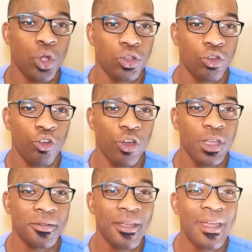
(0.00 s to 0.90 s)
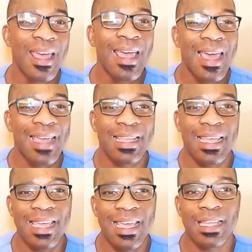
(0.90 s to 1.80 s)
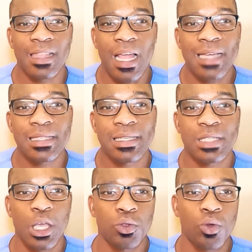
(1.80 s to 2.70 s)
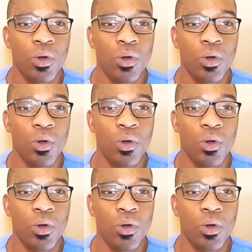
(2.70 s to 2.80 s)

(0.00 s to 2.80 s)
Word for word: degree, and then getting licensed in North